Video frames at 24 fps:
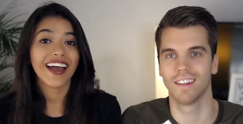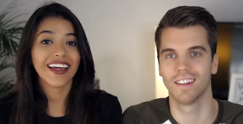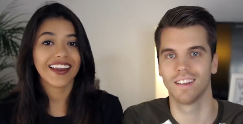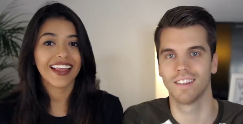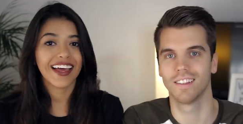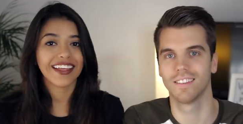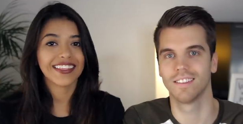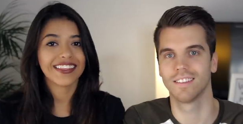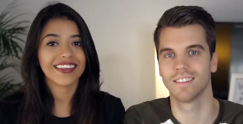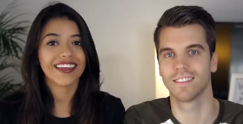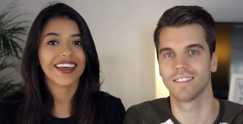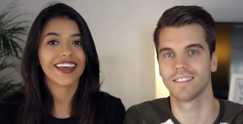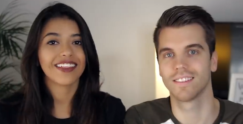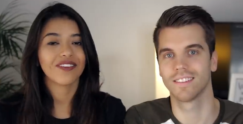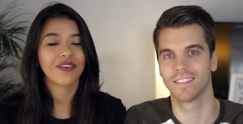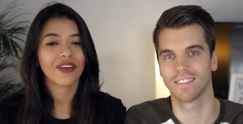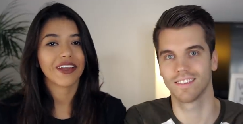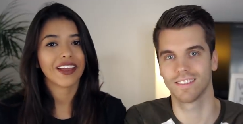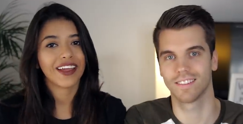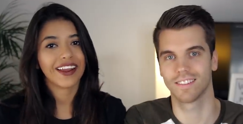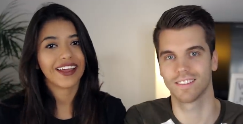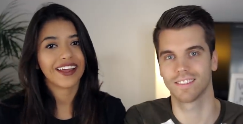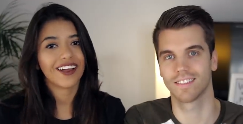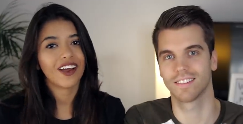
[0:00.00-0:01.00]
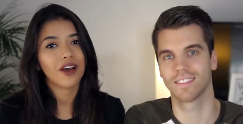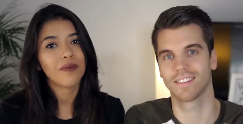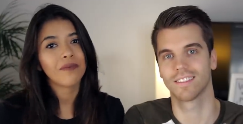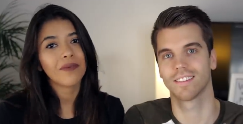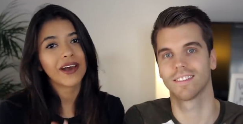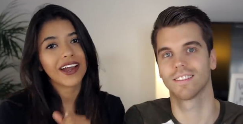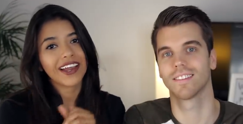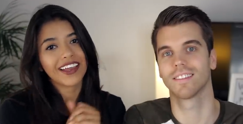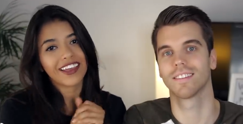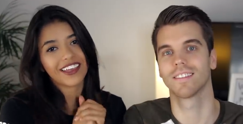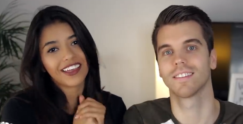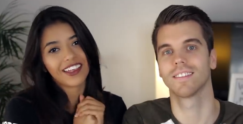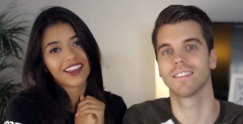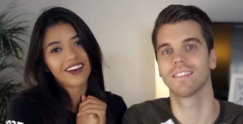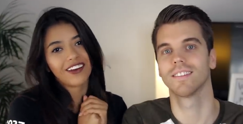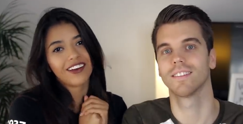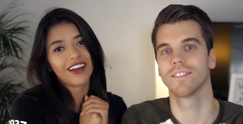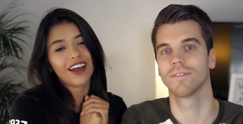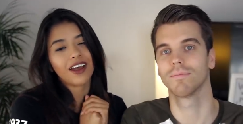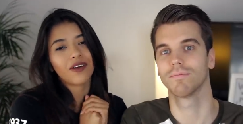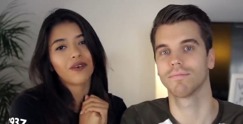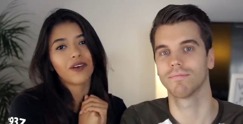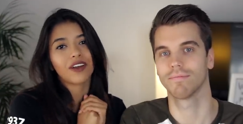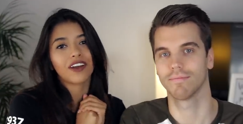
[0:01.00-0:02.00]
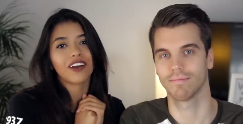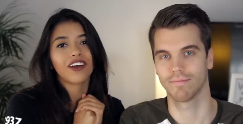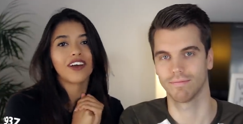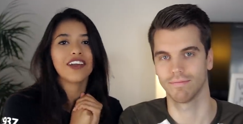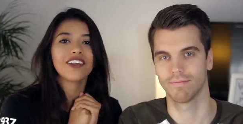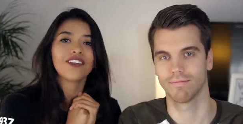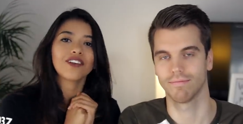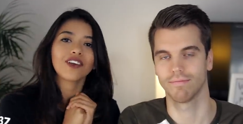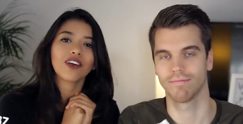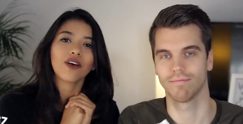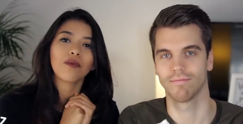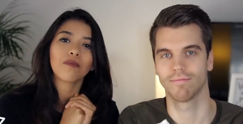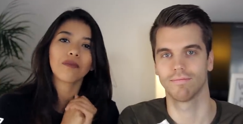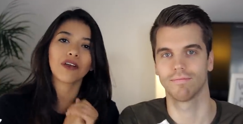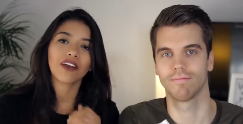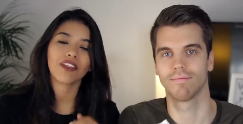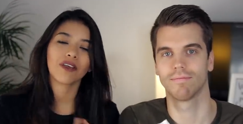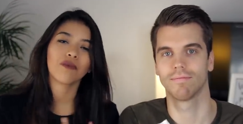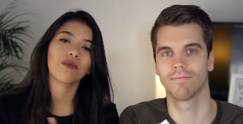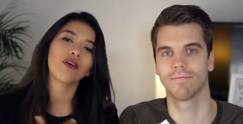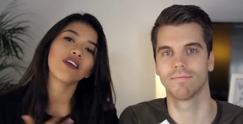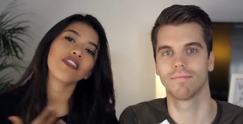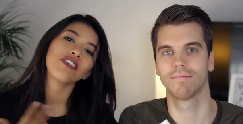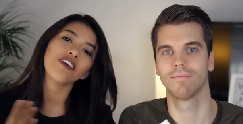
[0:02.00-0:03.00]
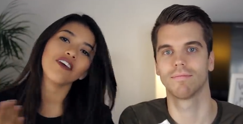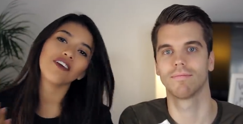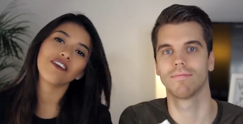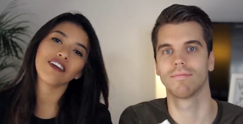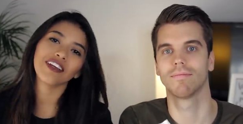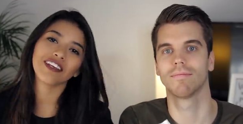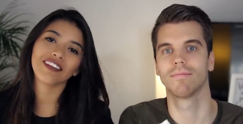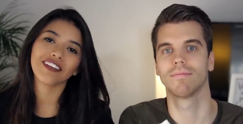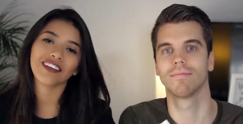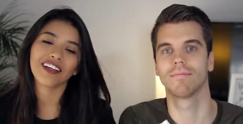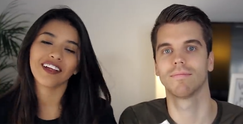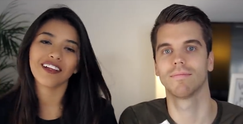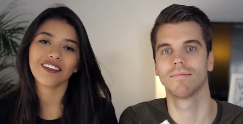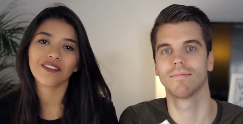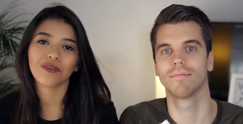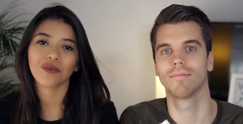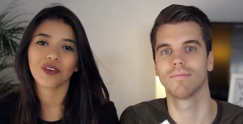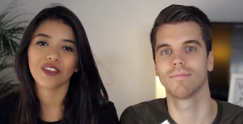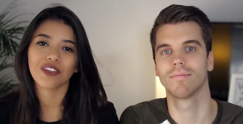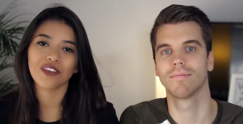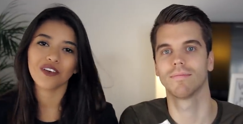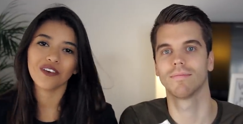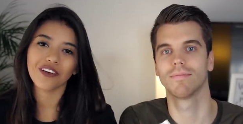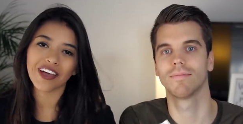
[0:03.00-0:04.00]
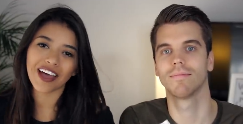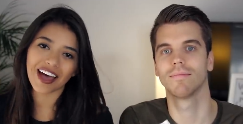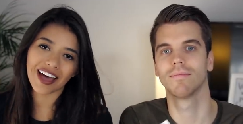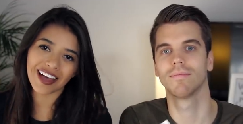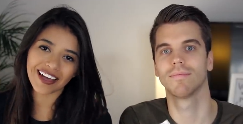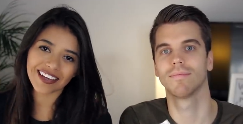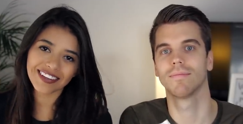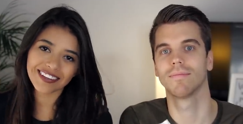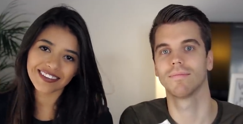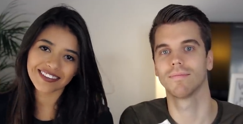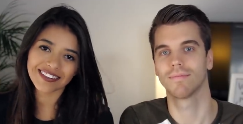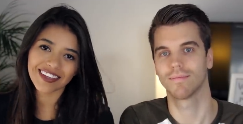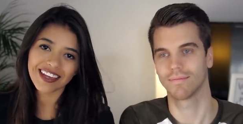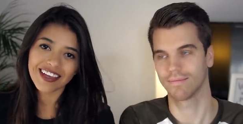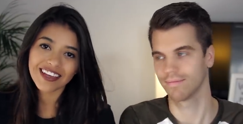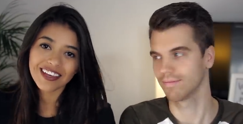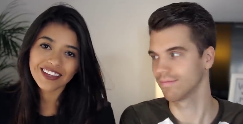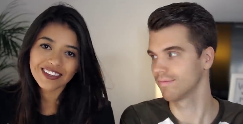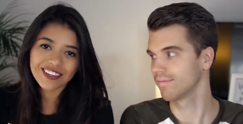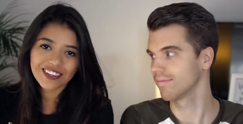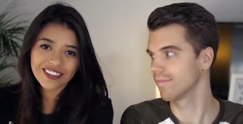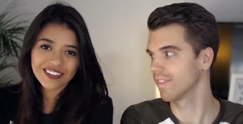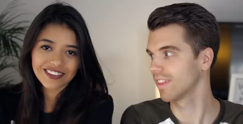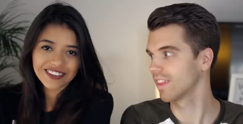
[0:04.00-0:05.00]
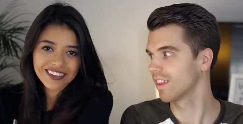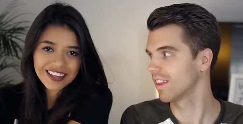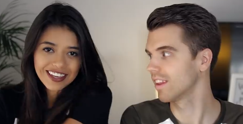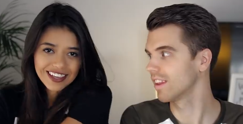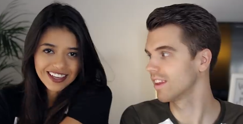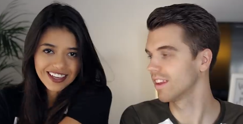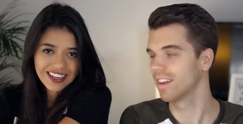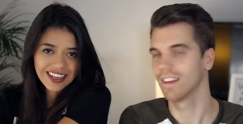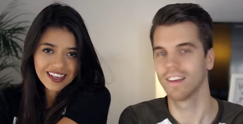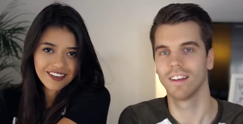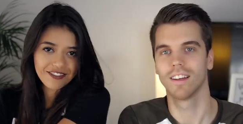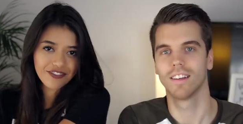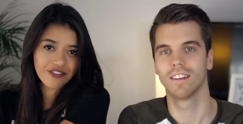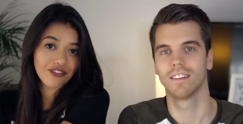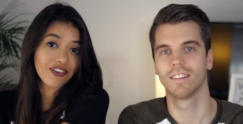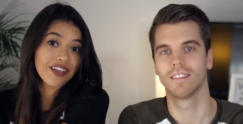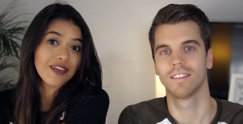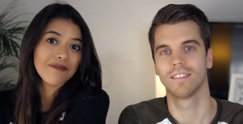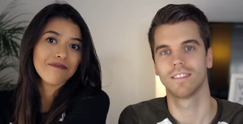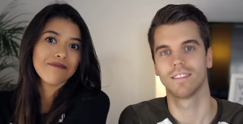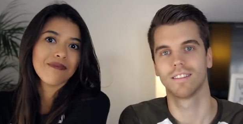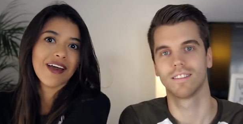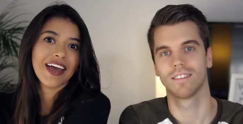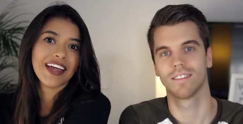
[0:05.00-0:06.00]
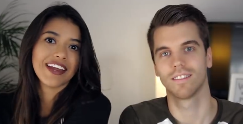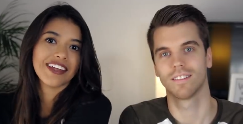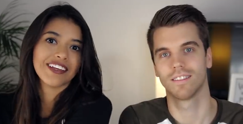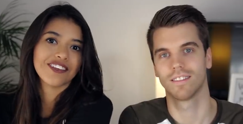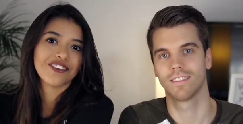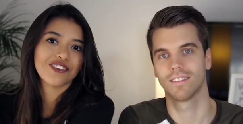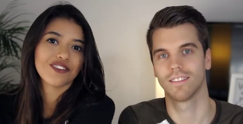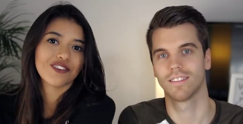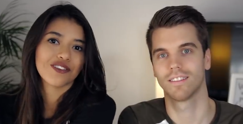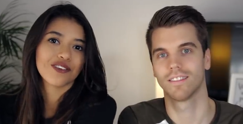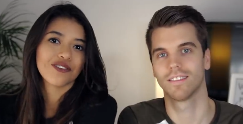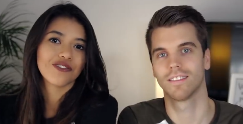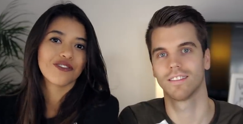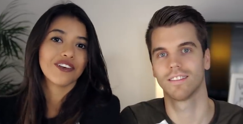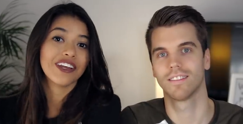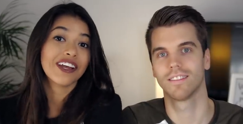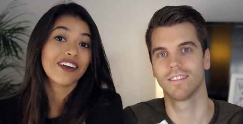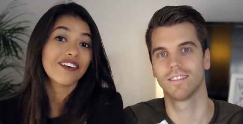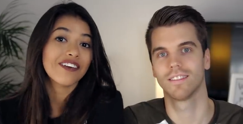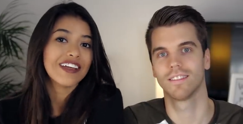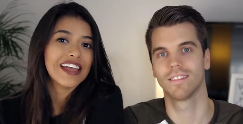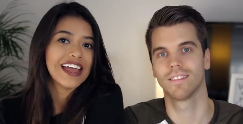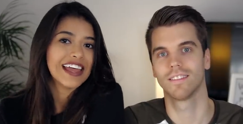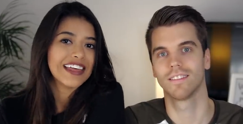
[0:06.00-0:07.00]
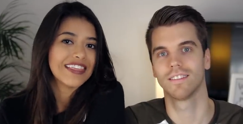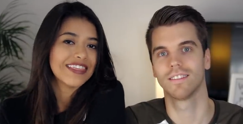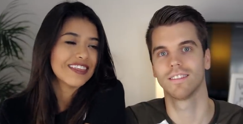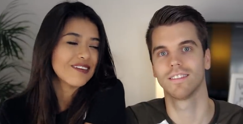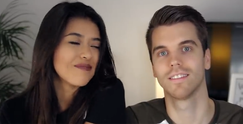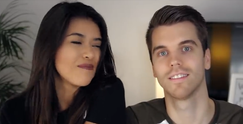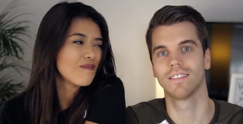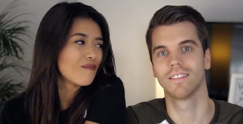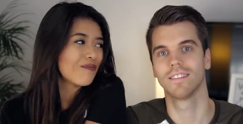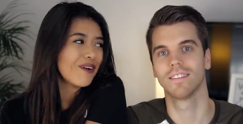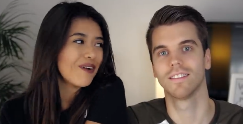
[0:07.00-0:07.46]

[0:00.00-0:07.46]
Speaker 1: And at the end we're gonna come back here and we're going to compare them with the originals with you guys to see if we manage to recreate them